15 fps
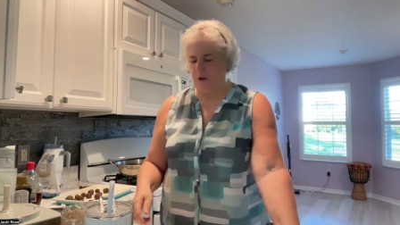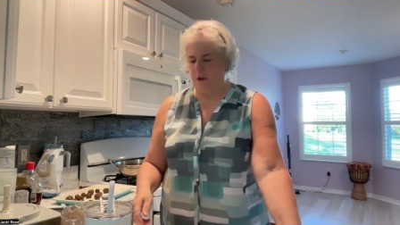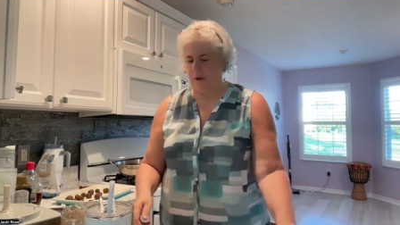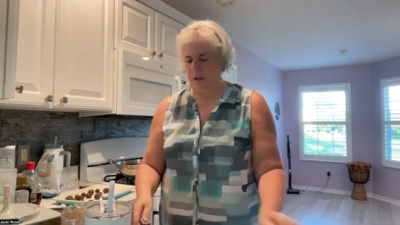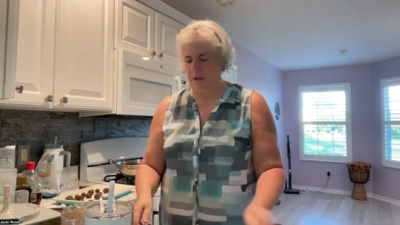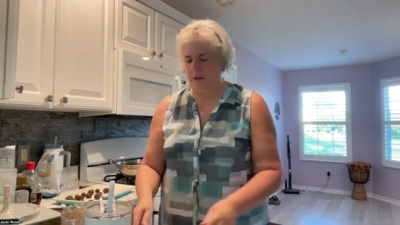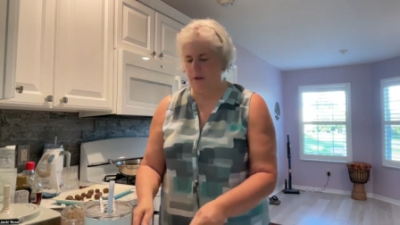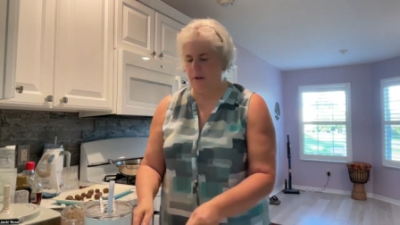So
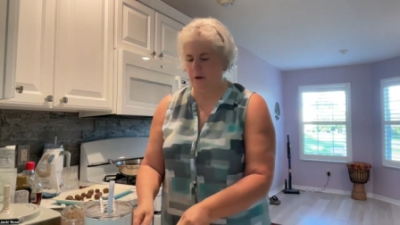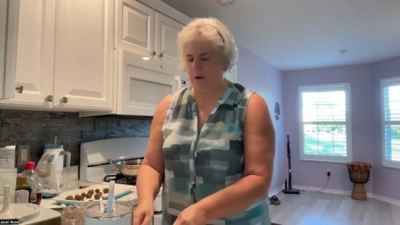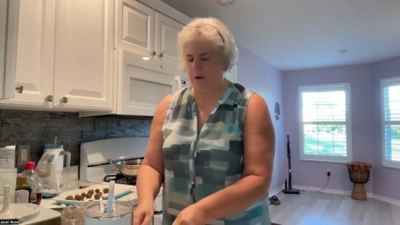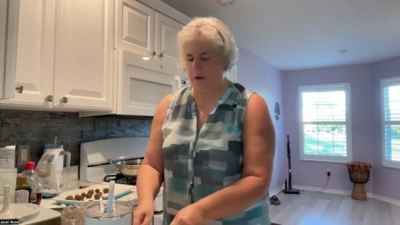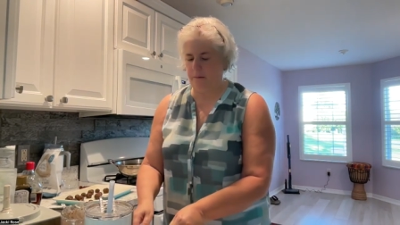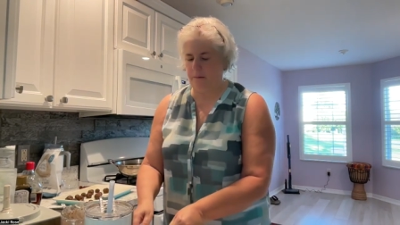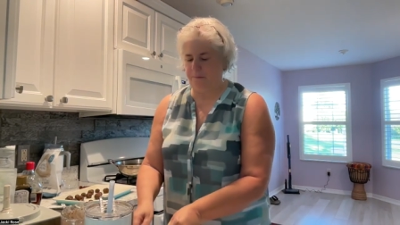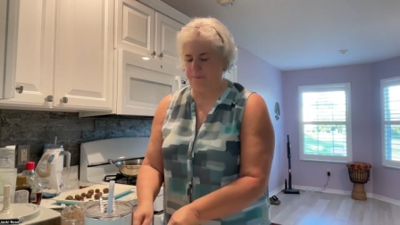this was a
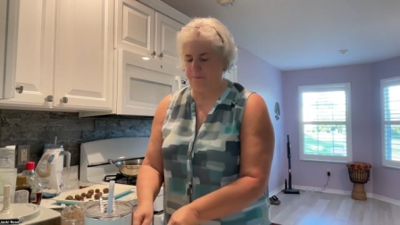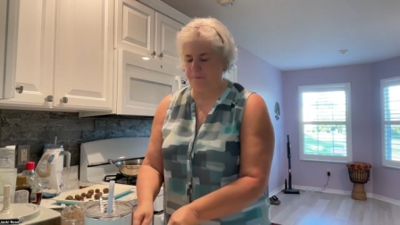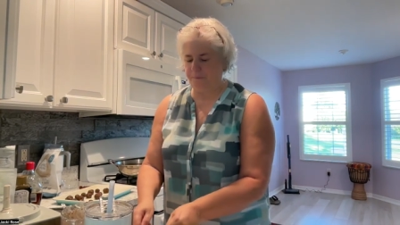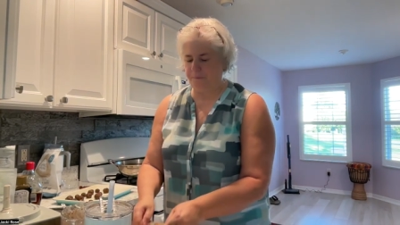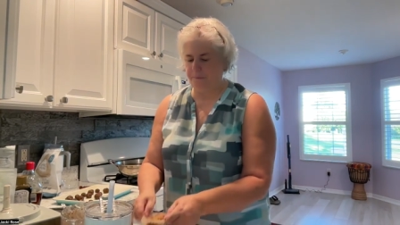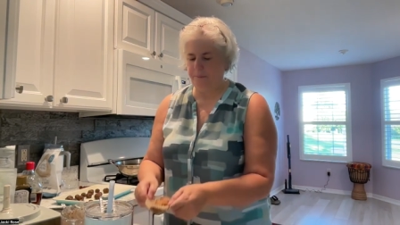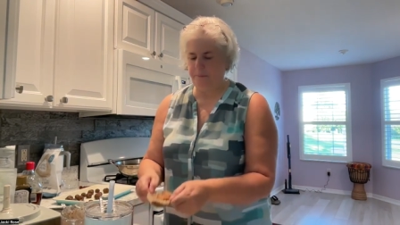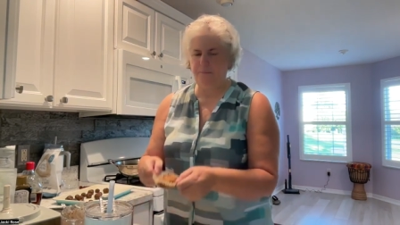good
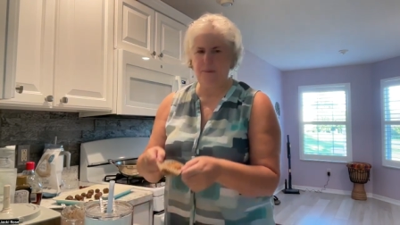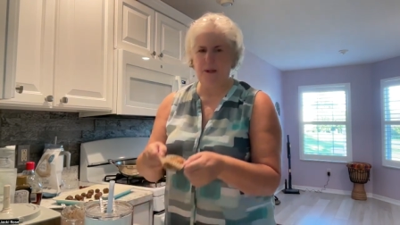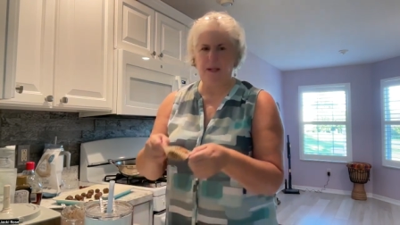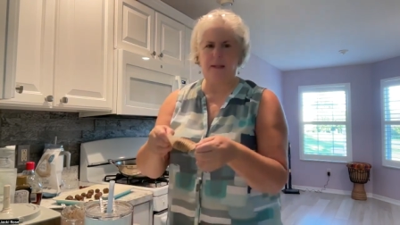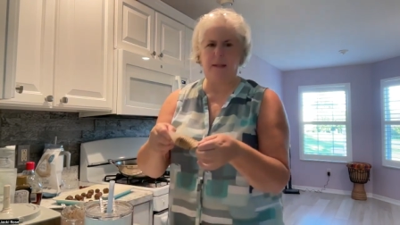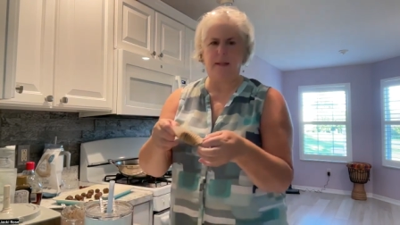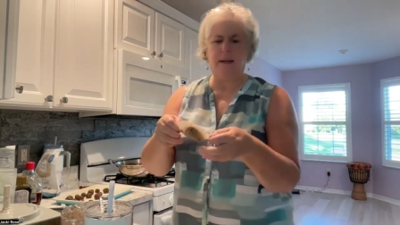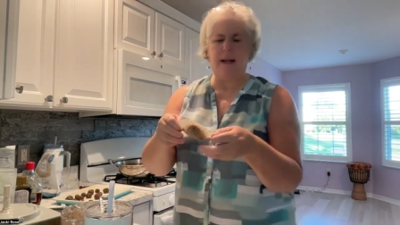
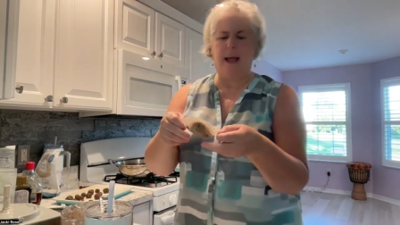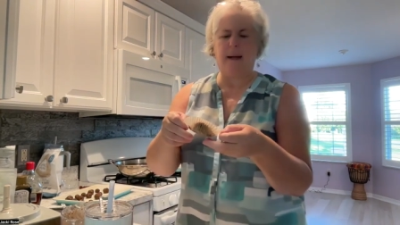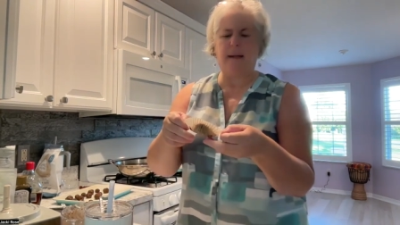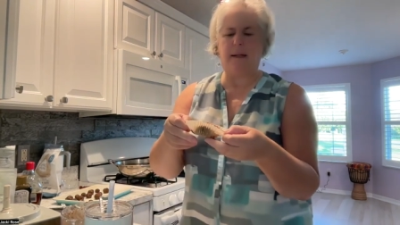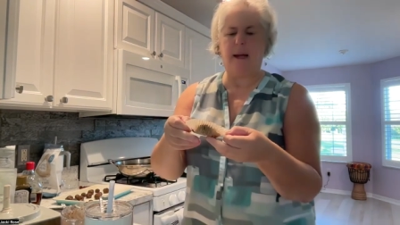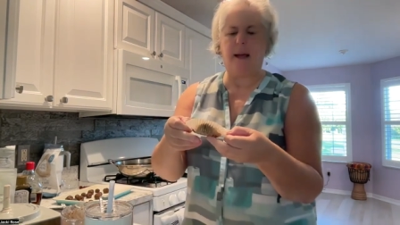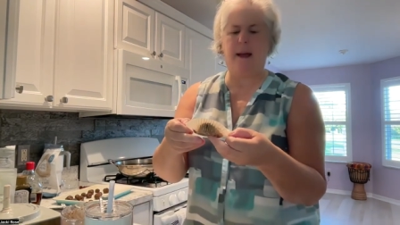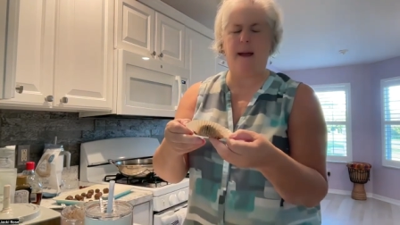
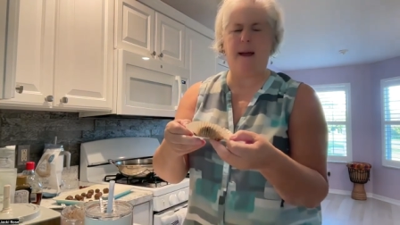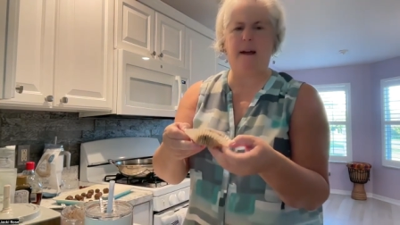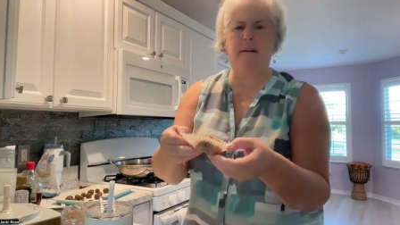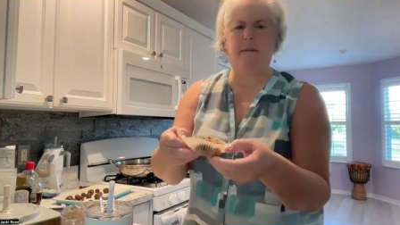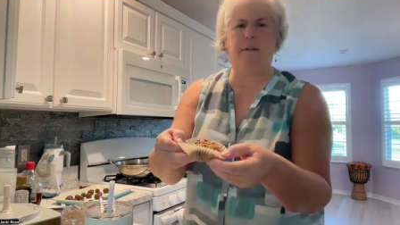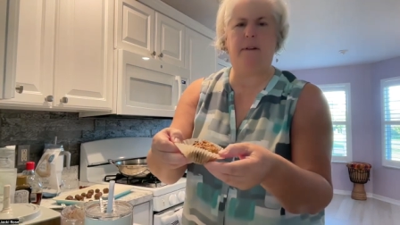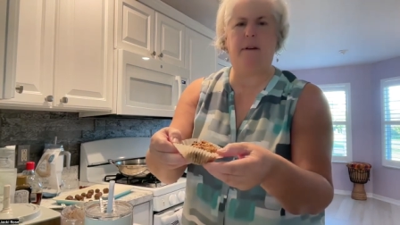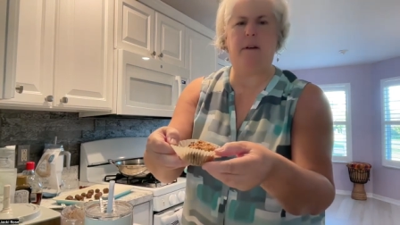snack to
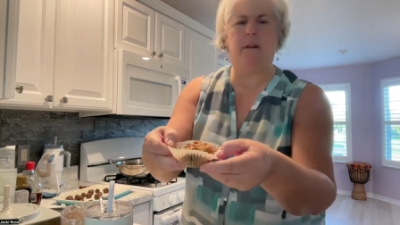have.